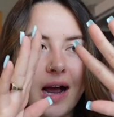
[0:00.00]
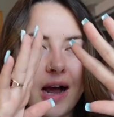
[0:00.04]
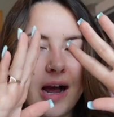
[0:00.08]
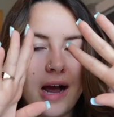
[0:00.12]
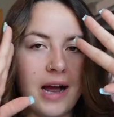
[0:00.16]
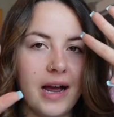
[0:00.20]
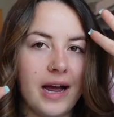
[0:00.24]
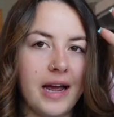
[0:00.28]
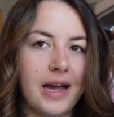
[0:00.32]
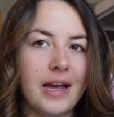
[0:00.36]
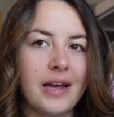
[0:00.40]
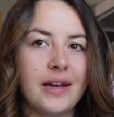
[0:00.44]

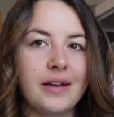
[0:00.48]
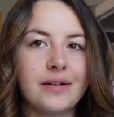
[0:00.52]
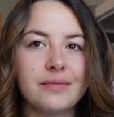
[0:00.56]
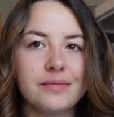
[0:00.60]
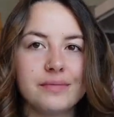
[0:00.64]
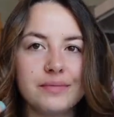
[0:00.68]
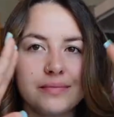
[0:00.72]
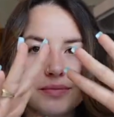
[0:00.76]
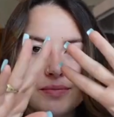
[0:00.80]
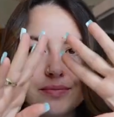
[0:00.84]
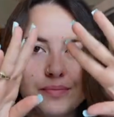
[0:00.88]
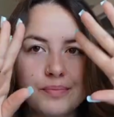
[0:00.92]
I
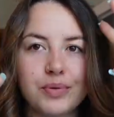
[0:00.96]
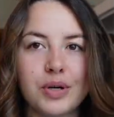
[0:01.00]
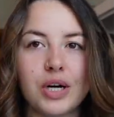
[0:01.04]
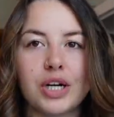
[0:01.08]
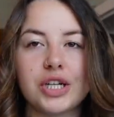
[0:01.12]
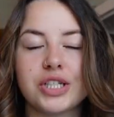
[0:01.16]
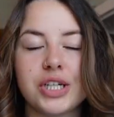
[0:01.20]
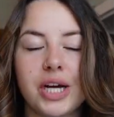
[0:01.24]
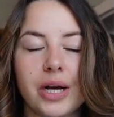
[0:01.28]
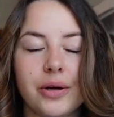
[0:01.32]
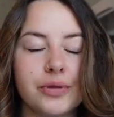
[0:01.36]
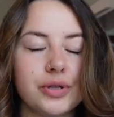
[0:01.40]

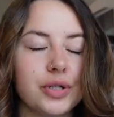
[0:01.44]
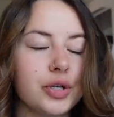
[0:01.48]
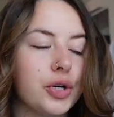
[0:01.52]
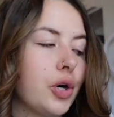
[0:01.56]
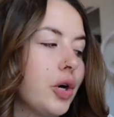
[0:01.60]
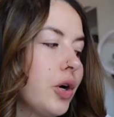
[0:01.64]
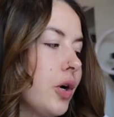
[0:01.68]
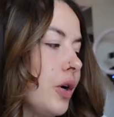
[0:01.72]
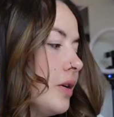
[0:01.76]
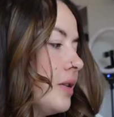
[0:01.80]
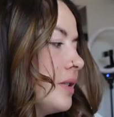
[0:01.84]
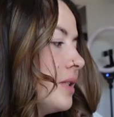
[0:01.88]
brush out the
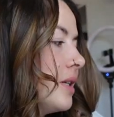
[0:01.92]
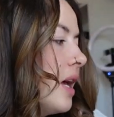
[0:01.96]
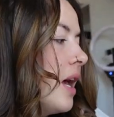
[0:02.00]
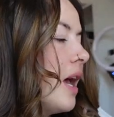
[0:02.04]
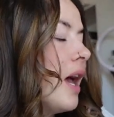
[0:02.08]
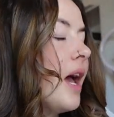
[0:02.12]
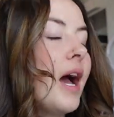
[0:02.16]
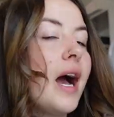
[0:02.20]
curls,